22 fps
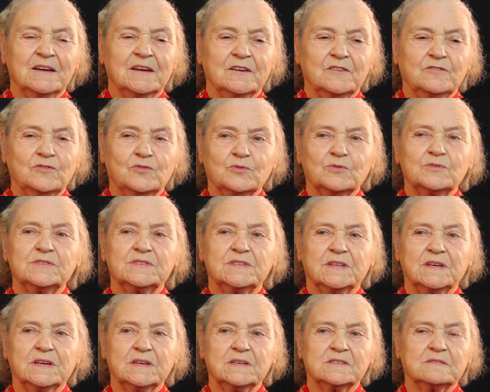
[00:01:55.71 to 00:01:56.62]
In those
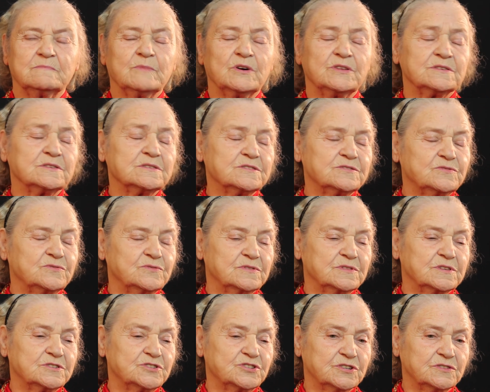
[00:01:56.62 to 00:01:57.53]
days, mothers took
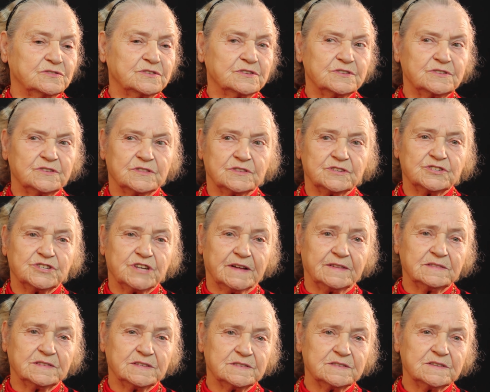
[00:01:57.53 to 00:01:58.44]
their children to the
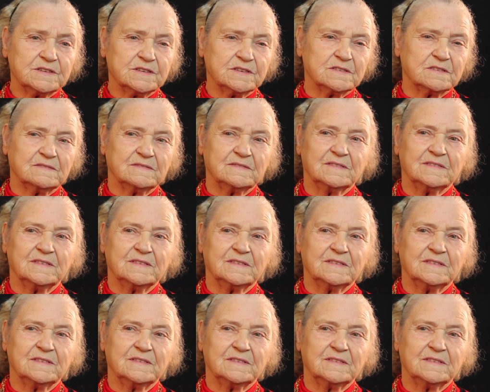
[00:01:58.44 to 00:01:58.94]
shelters,